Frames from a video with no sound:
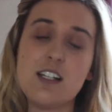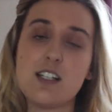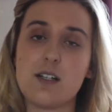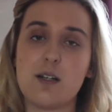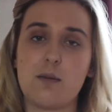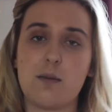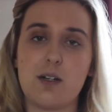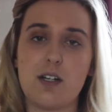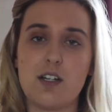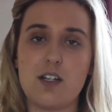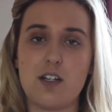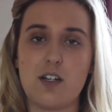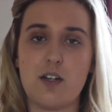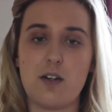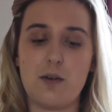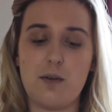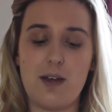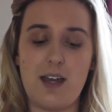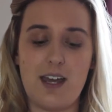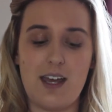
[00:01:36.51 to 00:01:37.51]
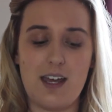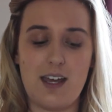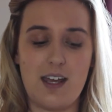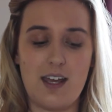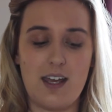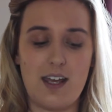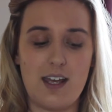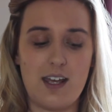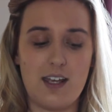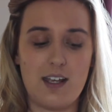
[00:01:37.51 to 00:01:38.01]
So I'm going to do
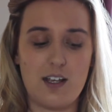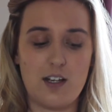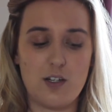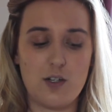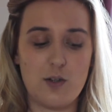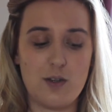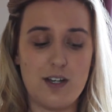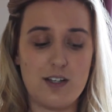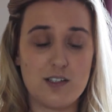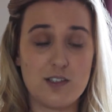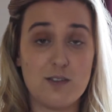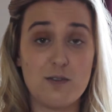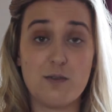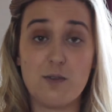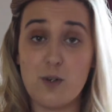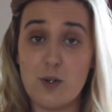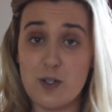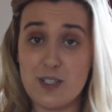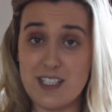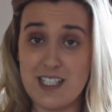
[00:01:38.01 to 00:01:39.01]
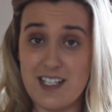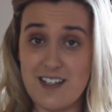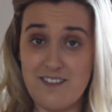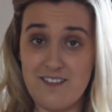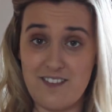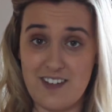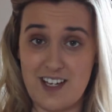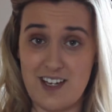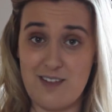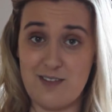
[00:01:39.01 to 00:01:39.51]
a 2014
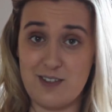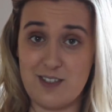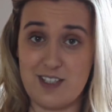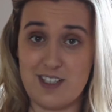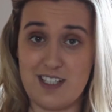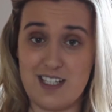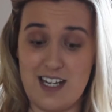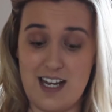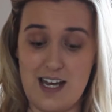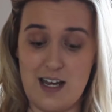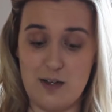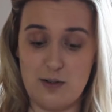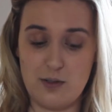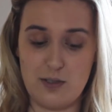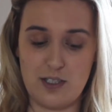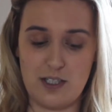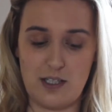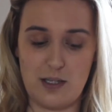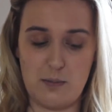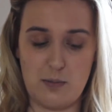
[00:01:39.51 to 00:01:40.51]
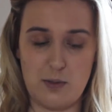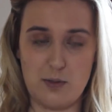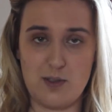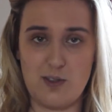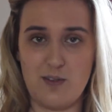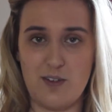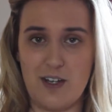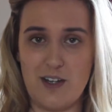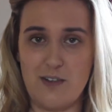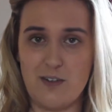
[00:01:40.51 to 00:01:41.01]
favourites now, so like a beauty
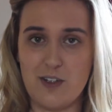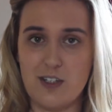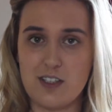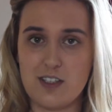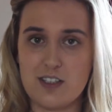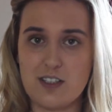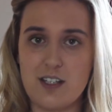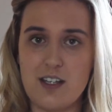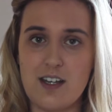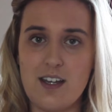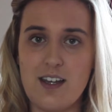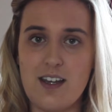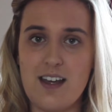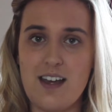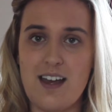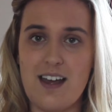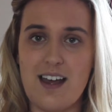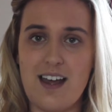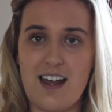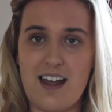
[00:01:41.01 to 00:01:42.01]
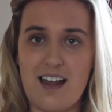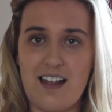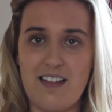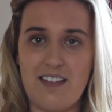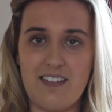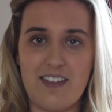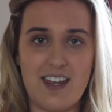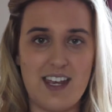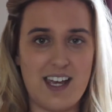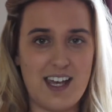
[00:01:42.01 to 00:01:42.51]
favourites,
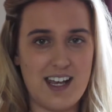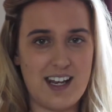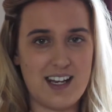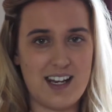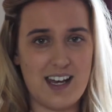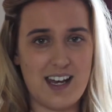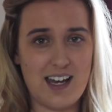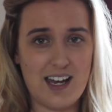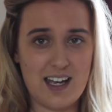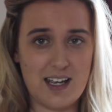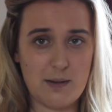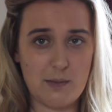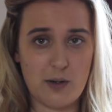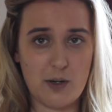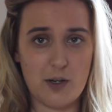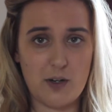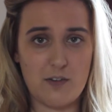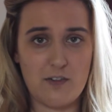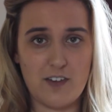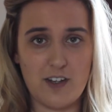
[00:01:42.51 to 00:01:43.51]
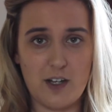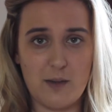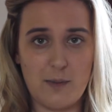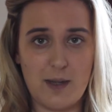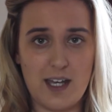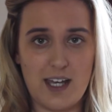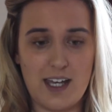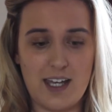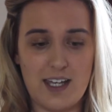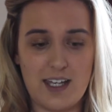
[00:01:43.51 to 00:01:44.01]
and then I am going to film
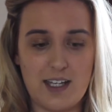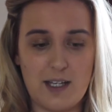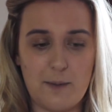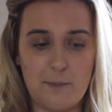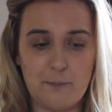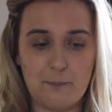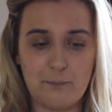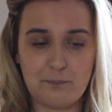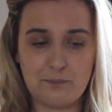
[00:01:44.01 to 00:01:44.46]
a